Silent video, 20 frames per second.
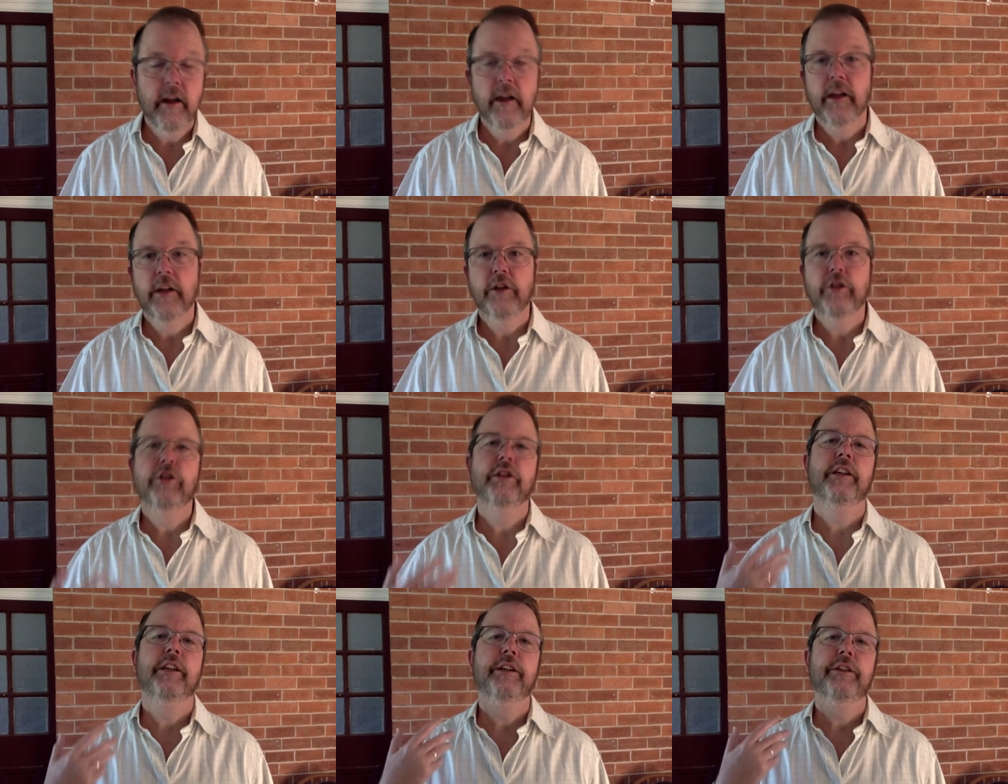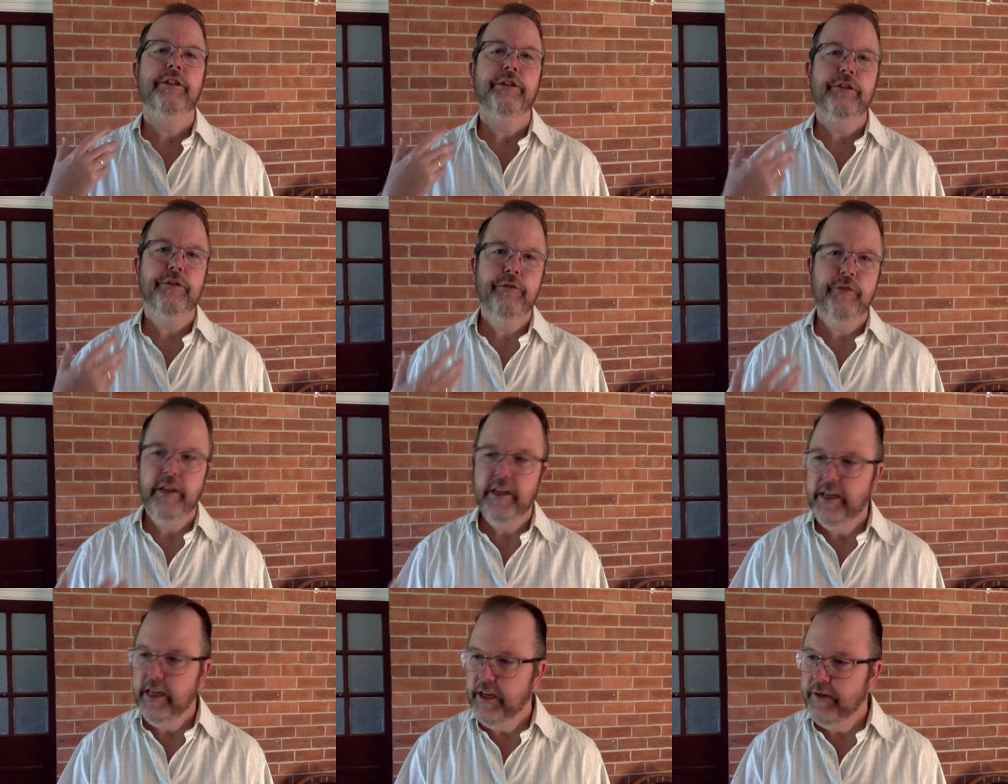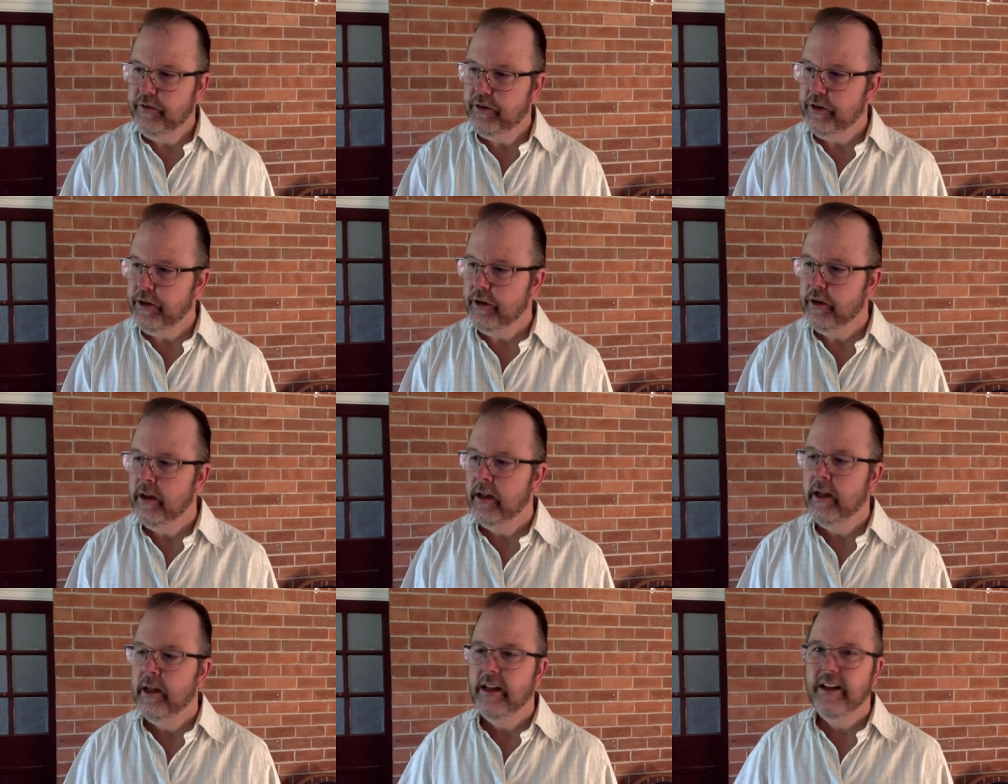Jesus forgives it.
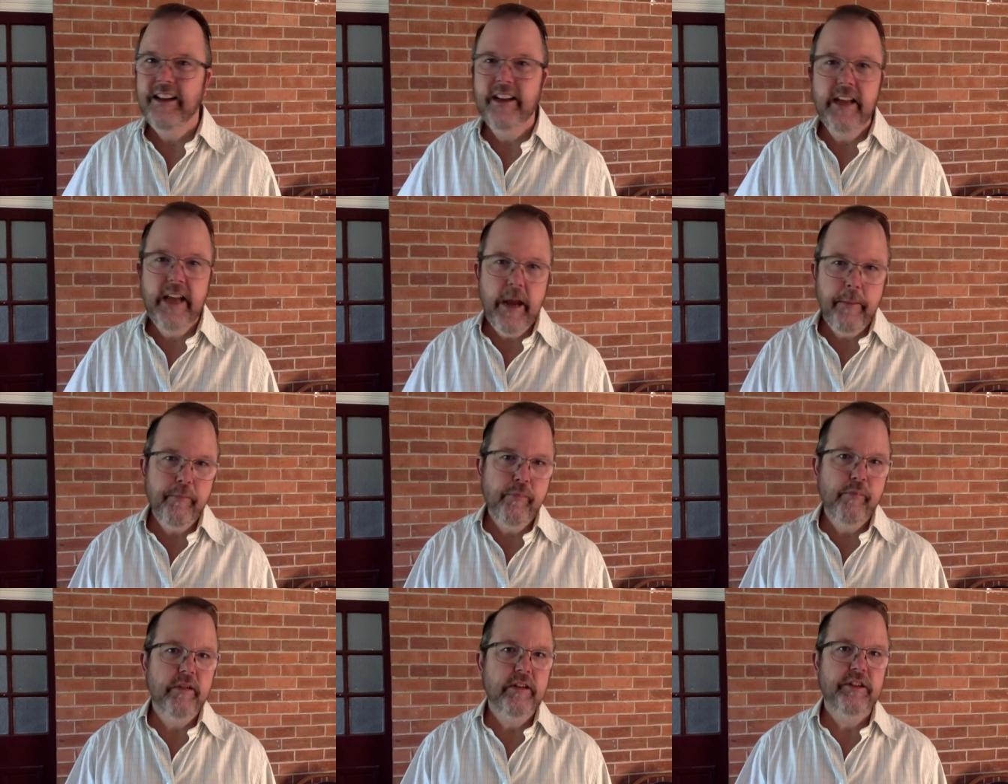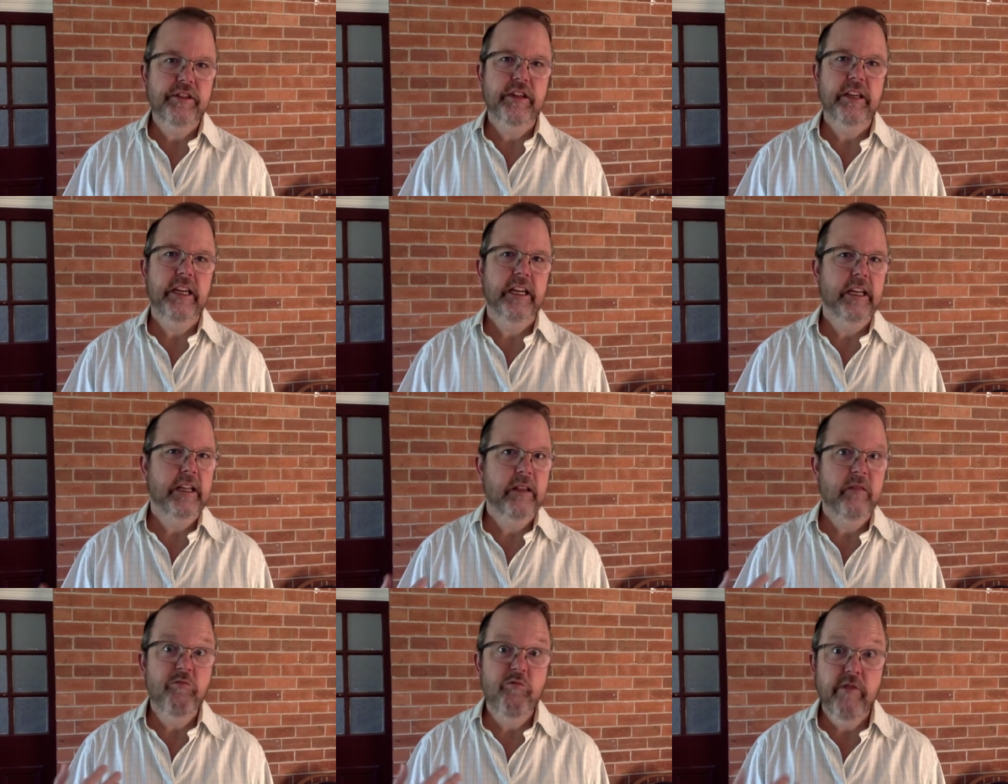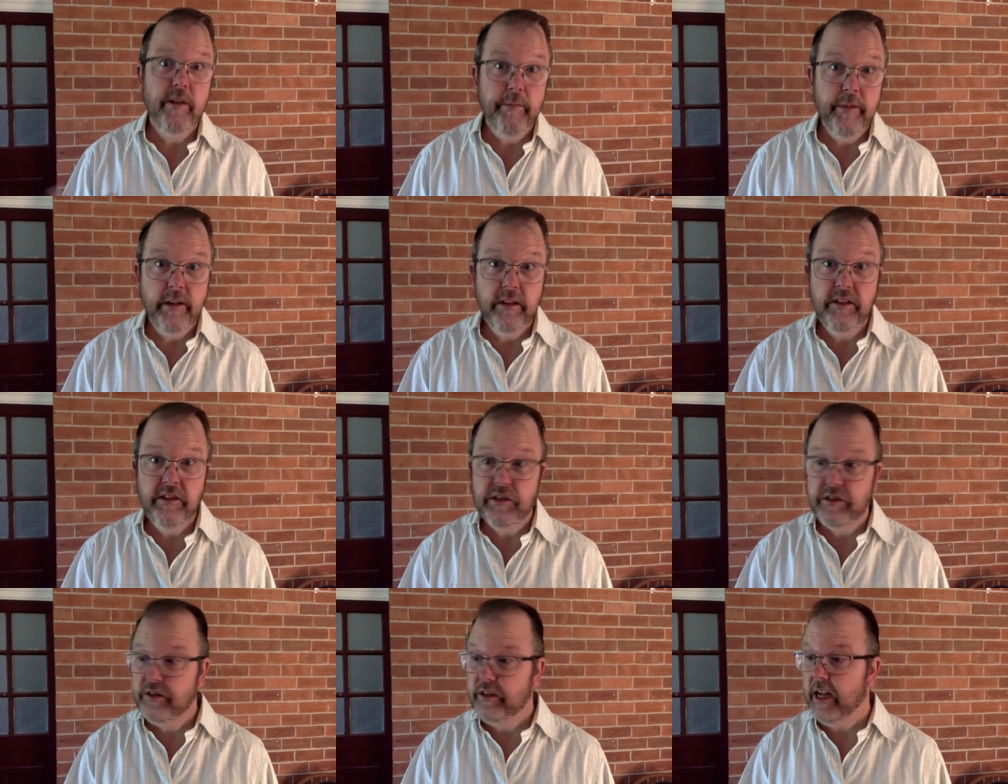Leprosy and
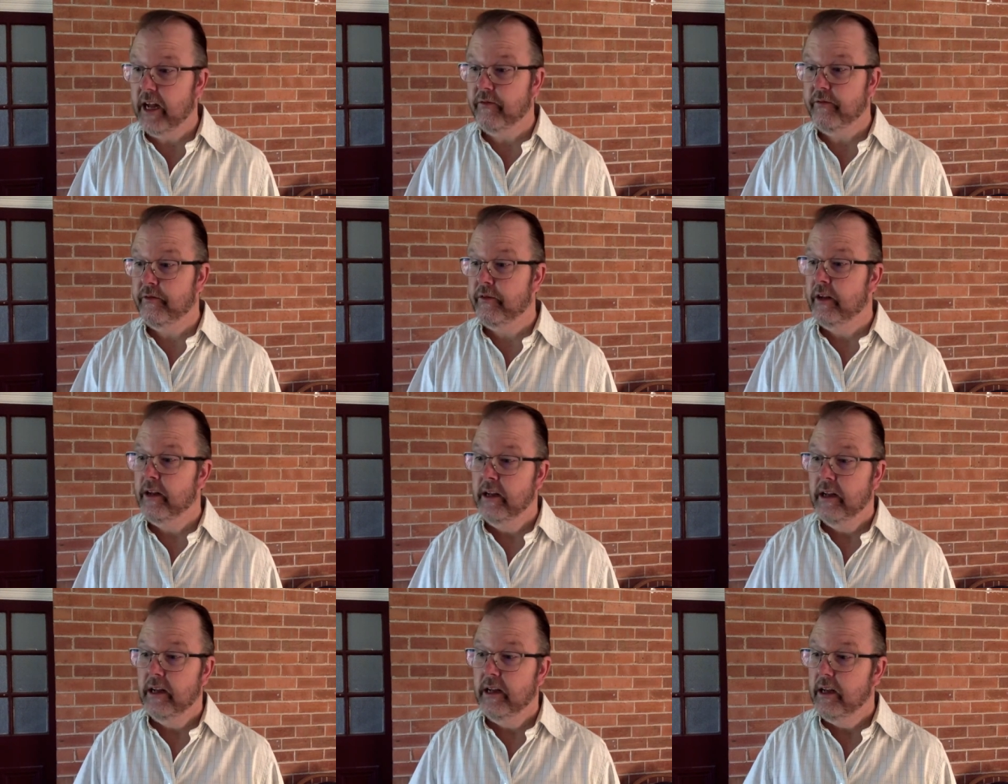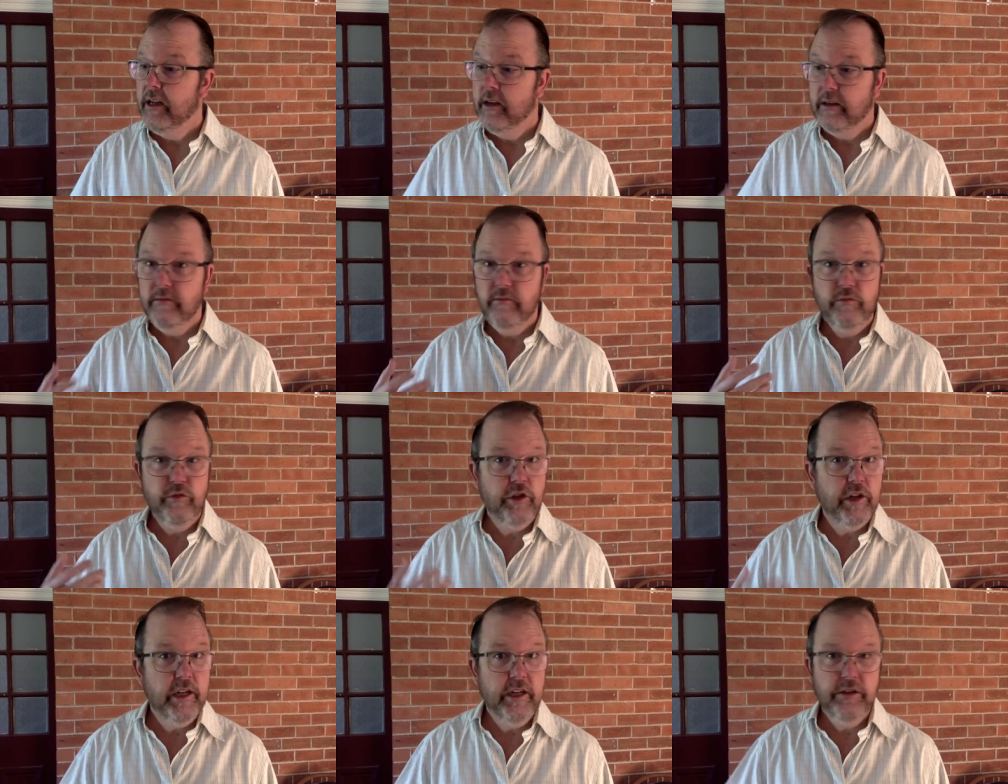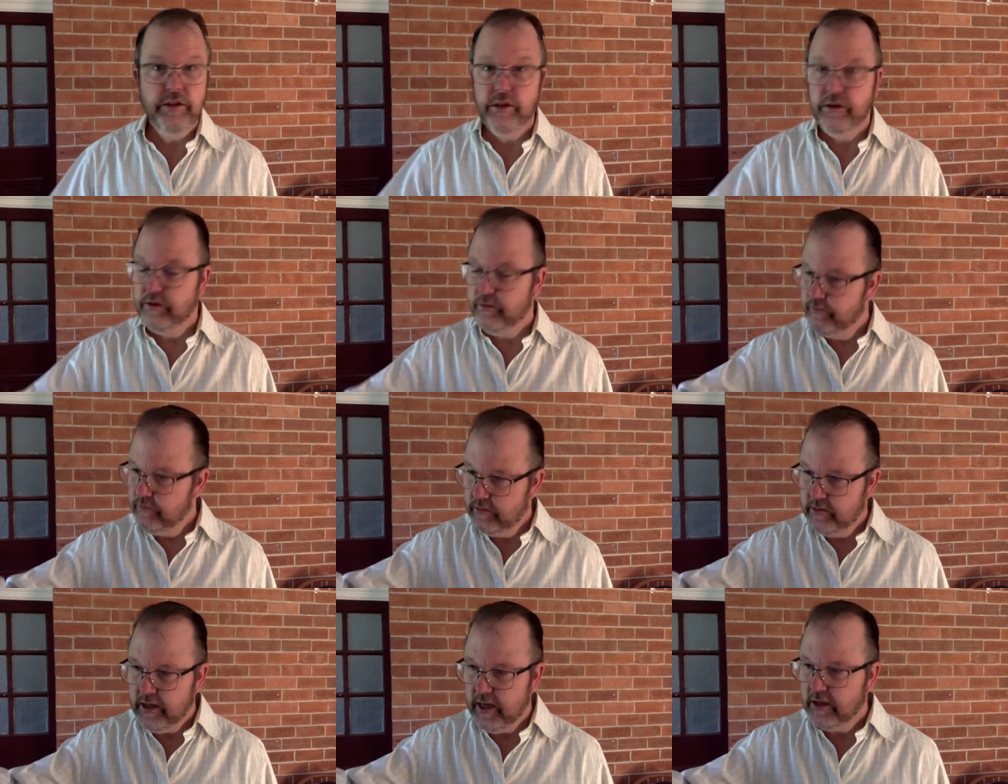women's stuff, Jesus
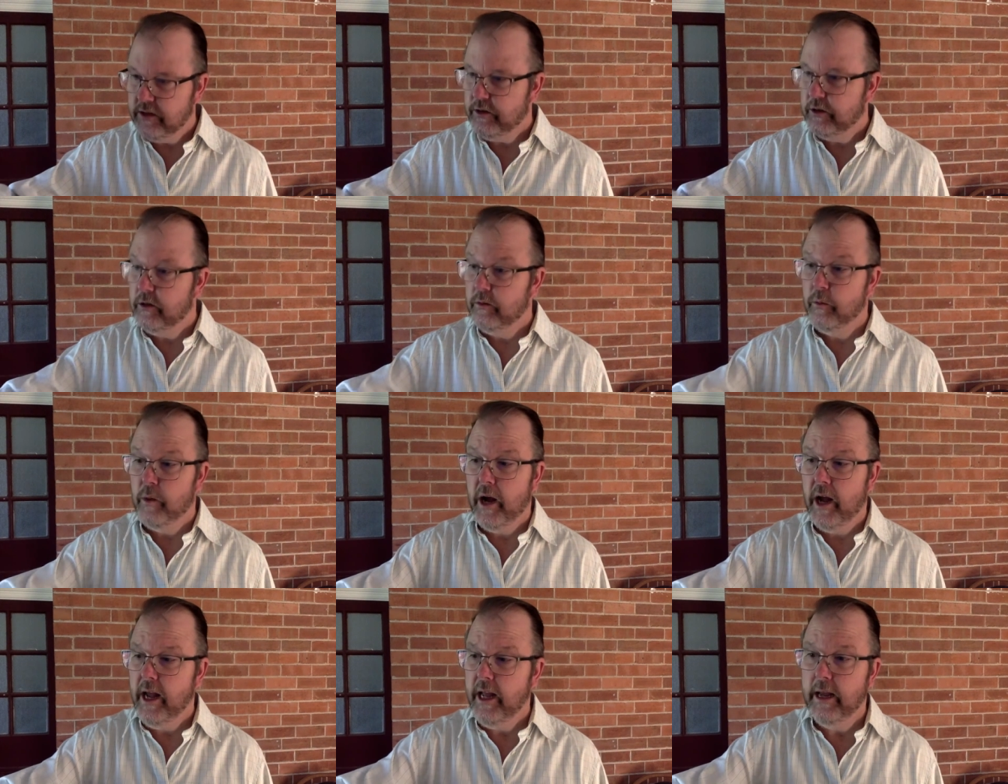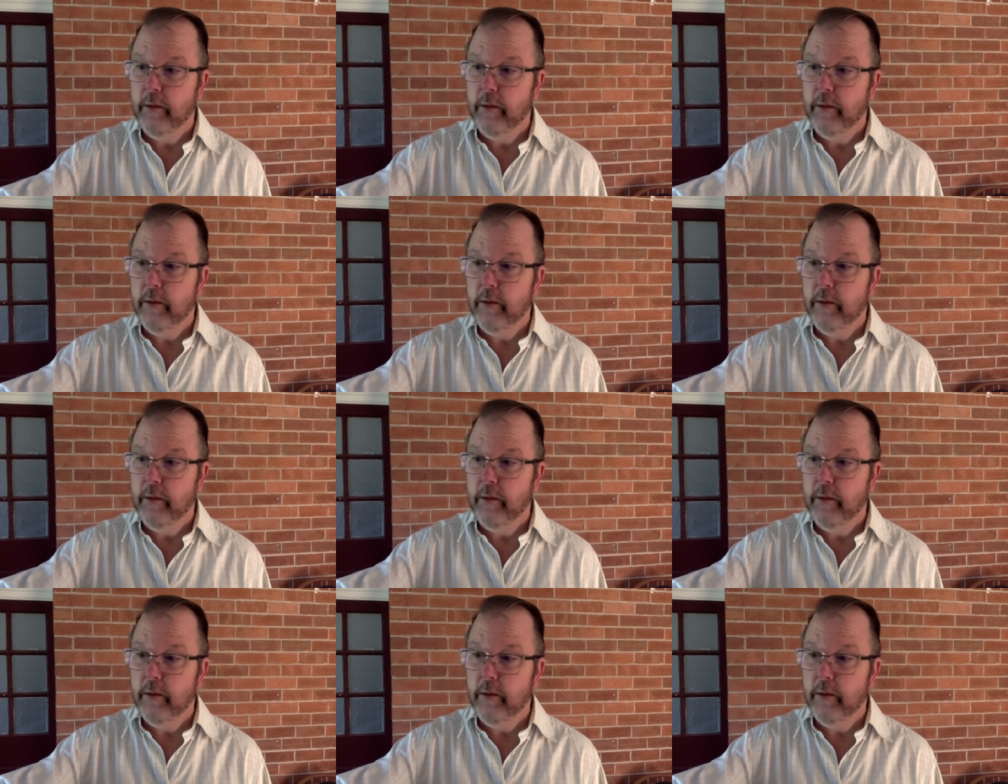does it away.